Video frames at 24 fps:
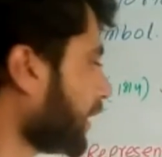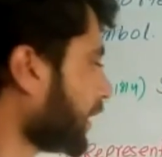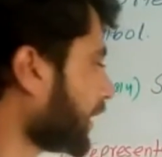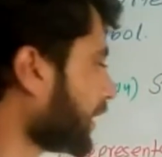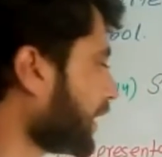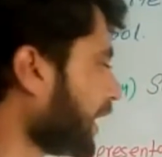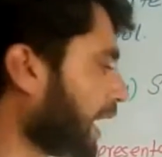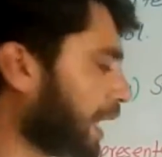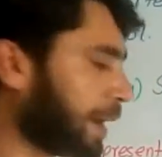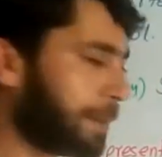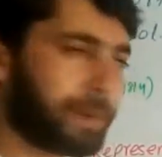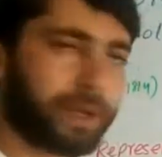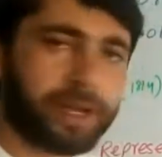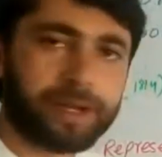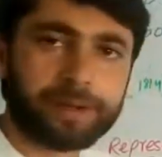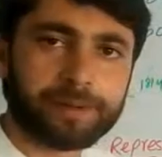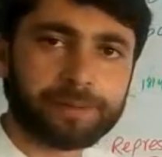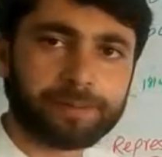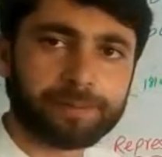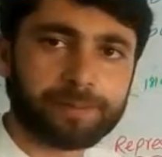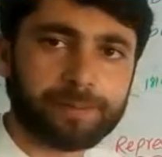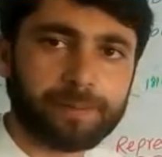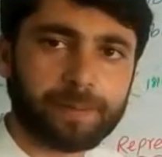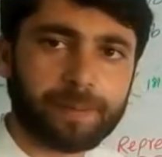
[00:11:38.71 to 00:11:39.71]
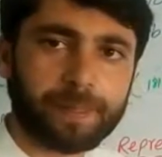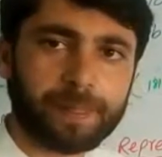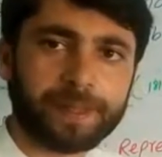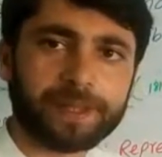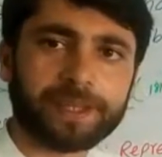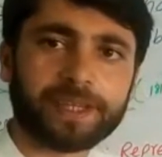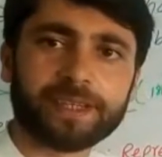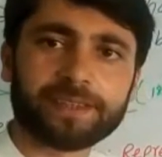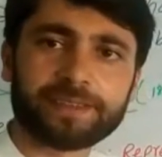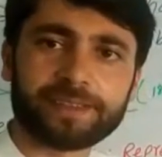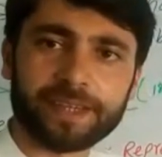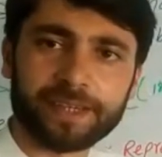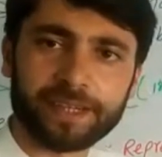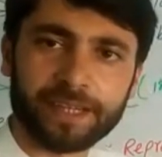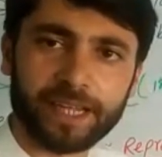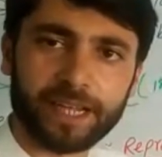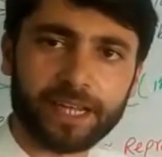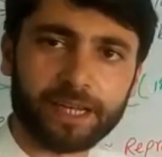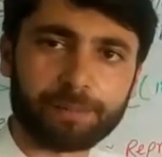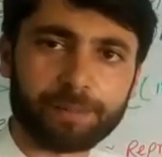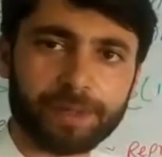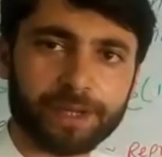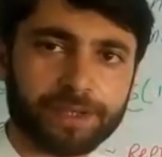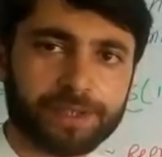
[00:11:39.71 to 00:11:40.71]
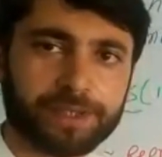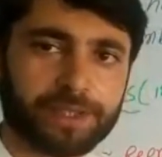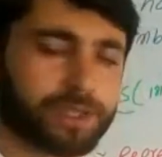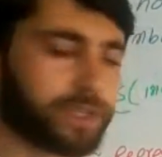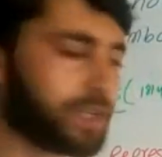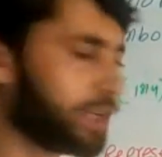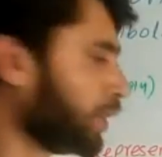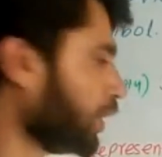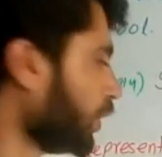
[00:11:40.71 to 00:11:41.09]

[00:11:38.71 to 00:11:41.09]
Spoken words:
Carbon is an element.